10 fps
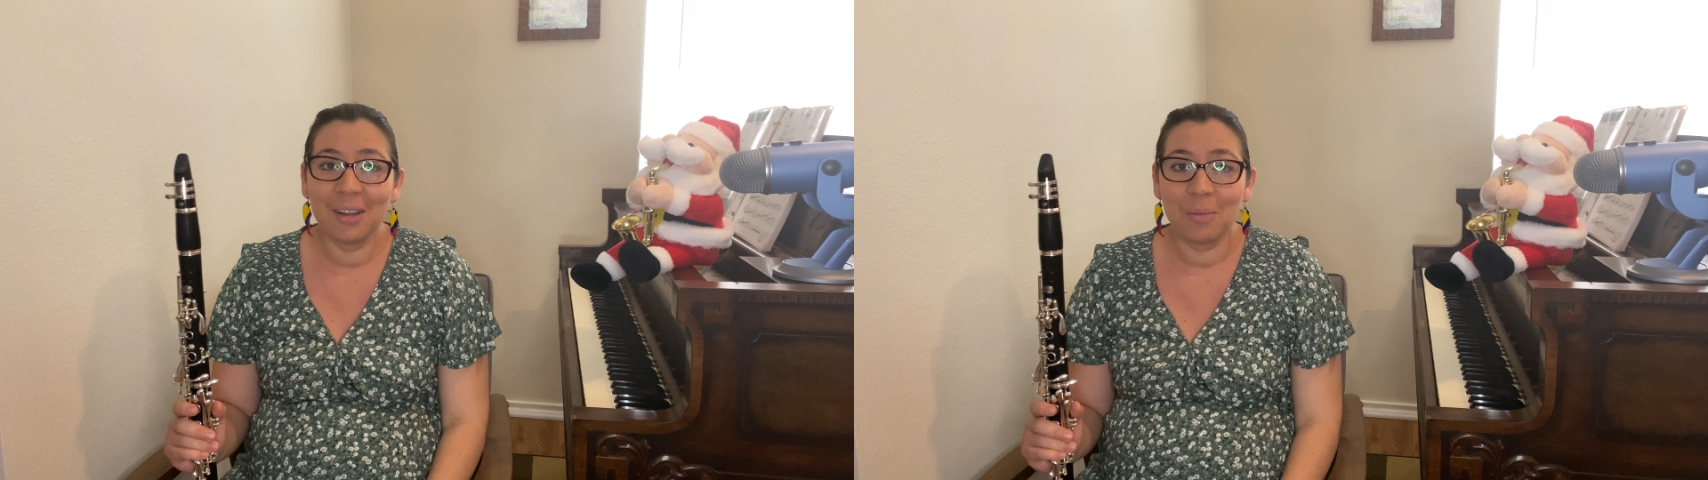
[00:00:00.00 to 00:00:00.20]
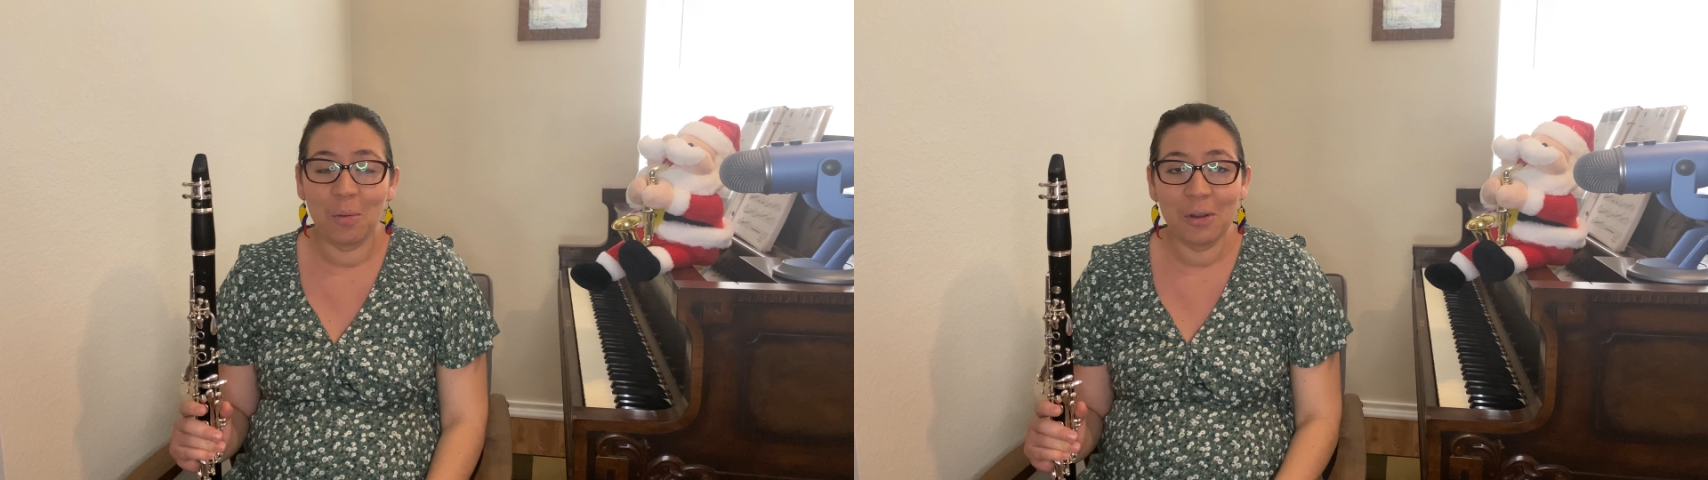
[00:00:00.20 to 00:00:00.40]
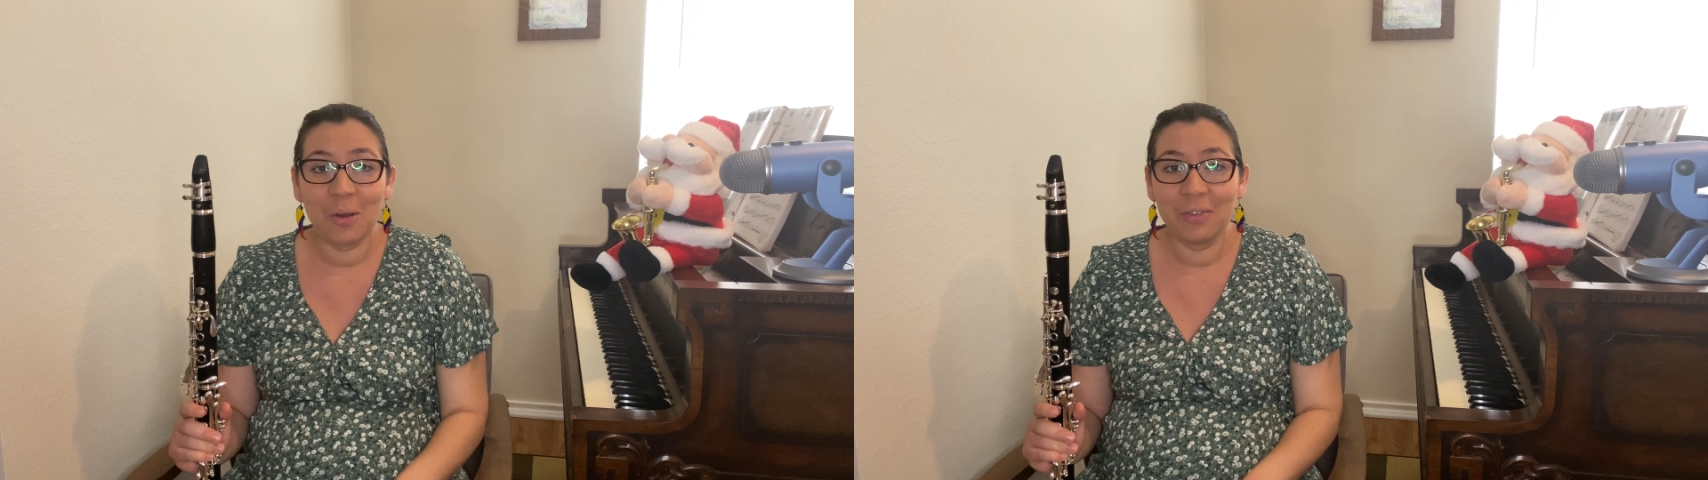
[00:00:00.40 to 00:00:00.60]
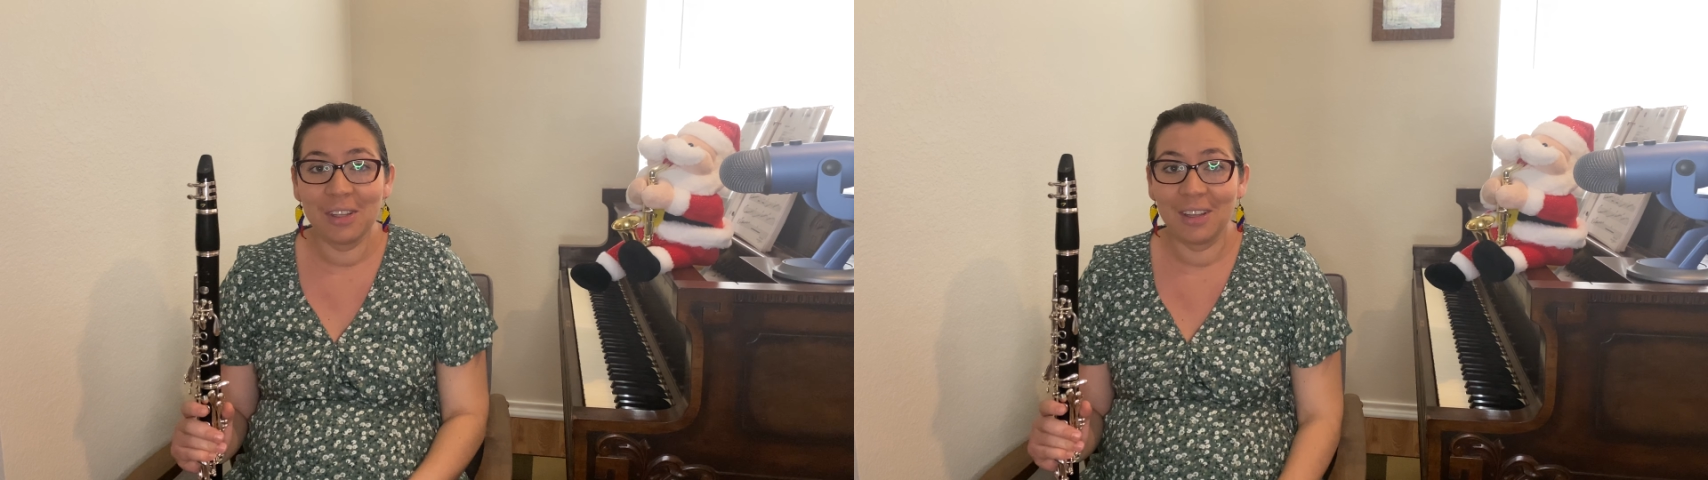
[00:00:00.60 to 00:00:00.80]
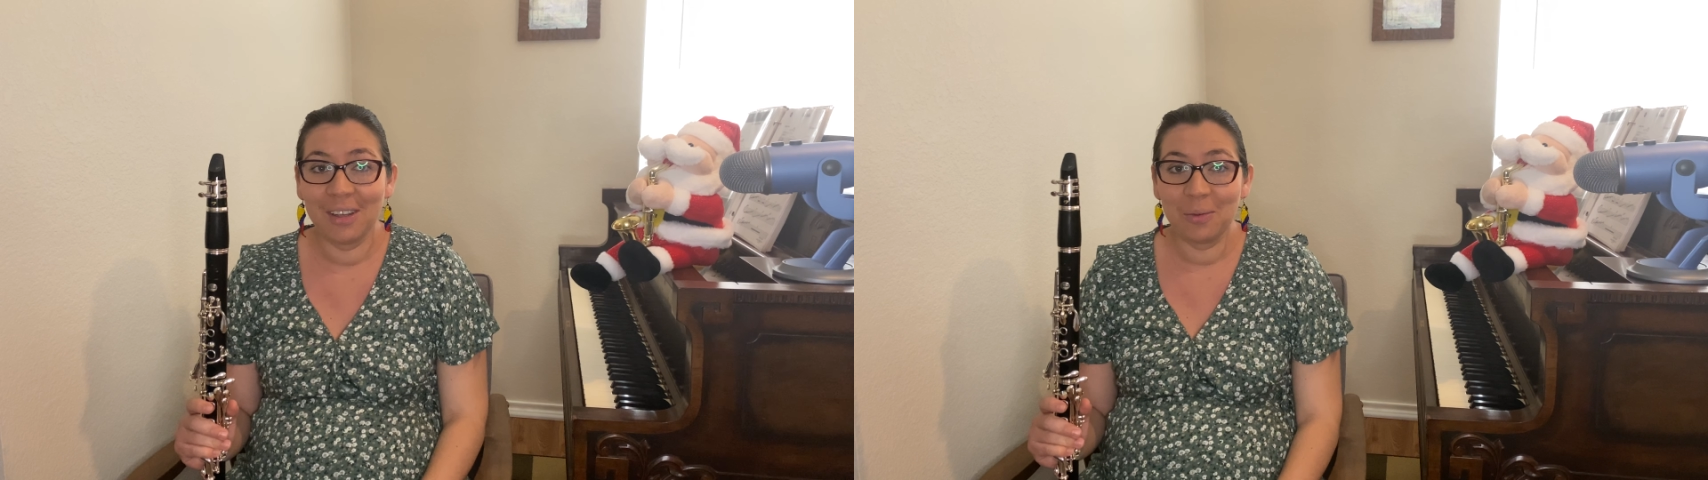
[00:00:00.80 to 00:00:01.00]
a moment of the
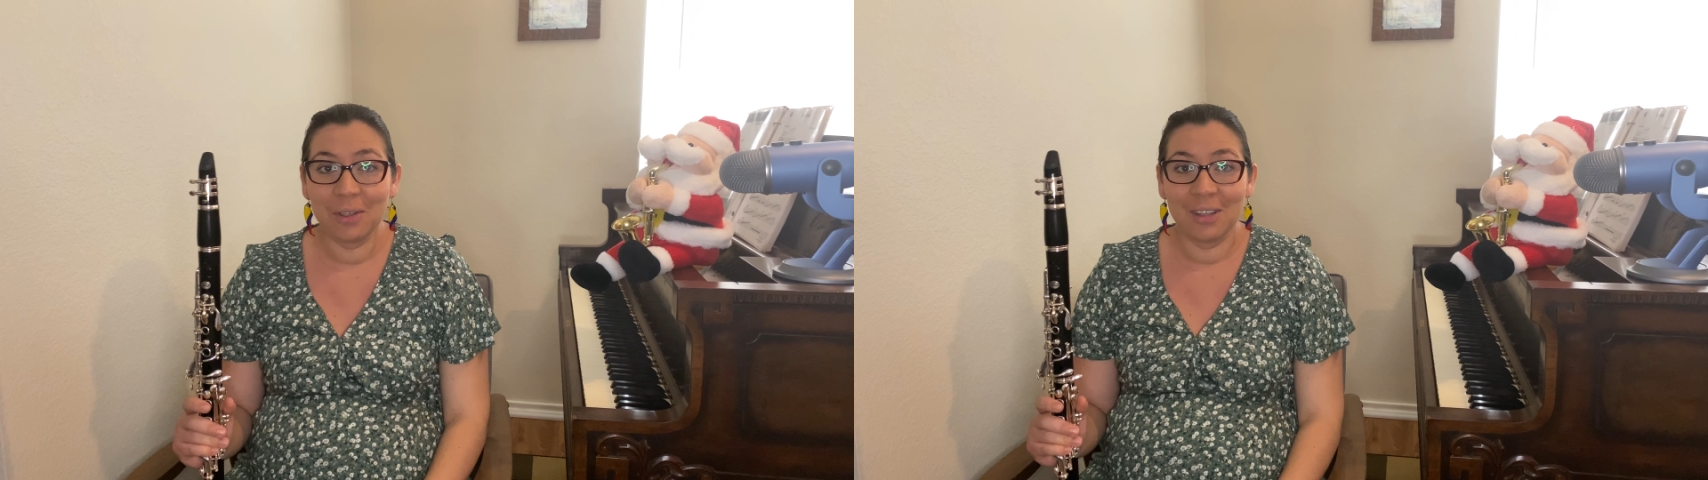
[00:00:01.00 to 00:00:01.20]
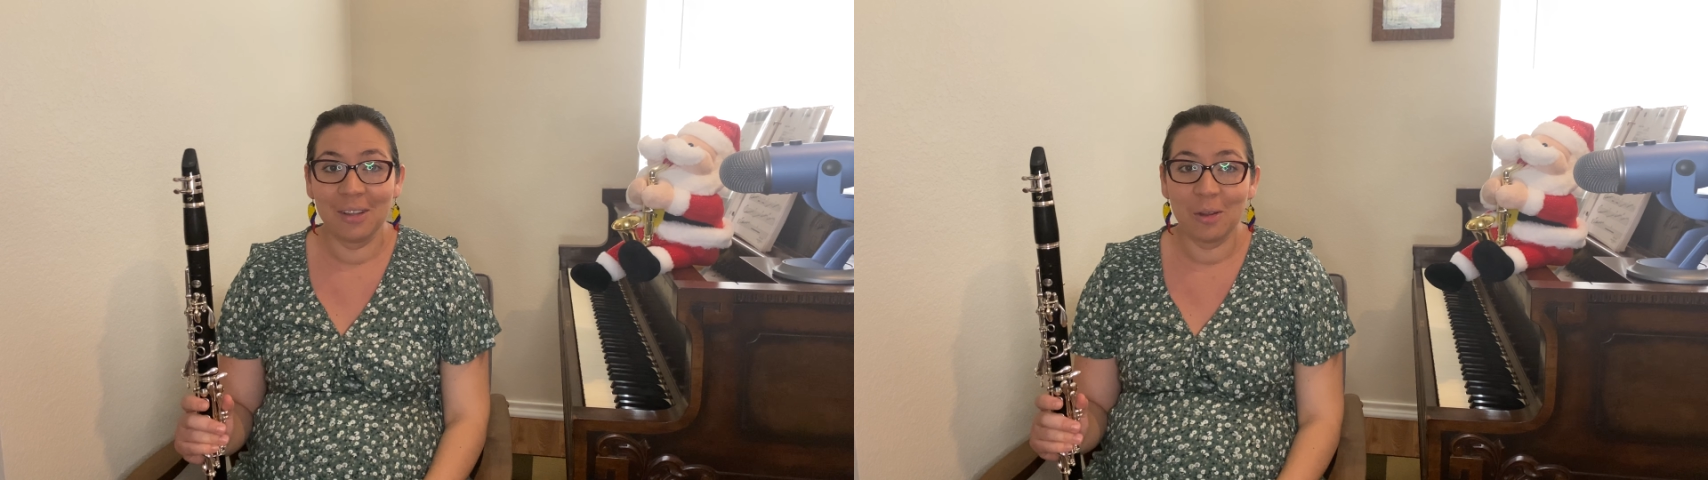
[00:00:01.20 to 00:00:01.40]
day when